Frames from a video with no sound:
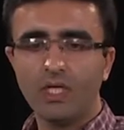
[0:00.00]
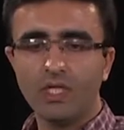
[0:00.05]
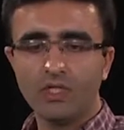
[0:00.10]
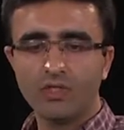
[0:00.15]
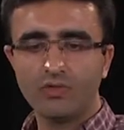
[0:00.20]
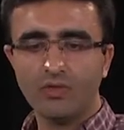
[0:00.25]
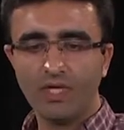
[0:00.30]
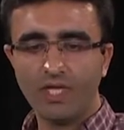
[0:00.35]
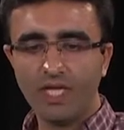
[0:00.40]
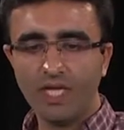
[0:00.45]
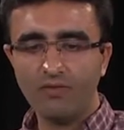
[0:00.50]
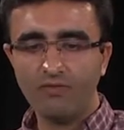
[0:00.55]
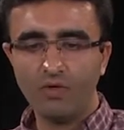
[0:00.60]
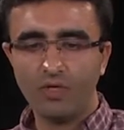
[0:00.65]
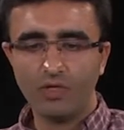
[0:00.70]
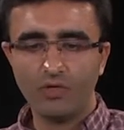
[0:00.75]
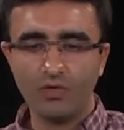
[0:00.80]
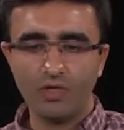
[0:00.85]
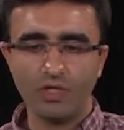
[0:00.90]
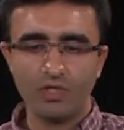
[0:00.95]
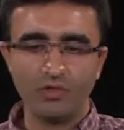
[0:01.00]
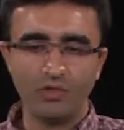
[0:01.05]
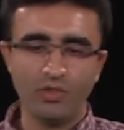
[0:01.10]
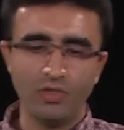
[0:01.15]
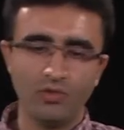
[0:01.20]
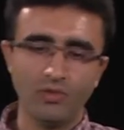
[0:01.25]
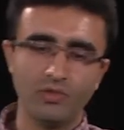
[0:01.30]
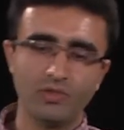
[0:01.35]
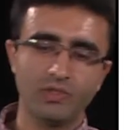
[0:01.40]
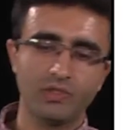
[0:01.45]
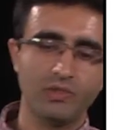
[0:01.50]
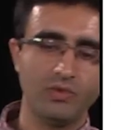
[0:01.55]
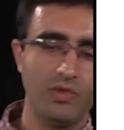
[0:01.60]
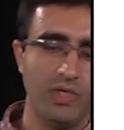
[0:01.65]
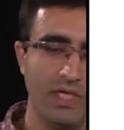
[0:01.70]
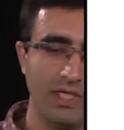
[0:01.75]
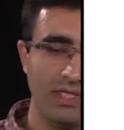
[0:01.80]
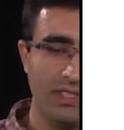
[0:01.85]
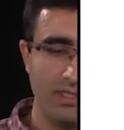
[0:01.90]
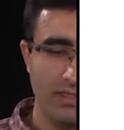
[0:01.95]
So again, we are going to use
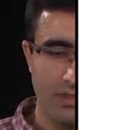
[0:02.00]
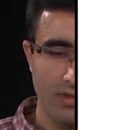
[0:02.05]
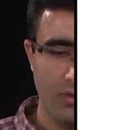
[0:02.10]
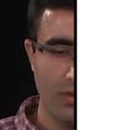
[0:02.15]
SWIGs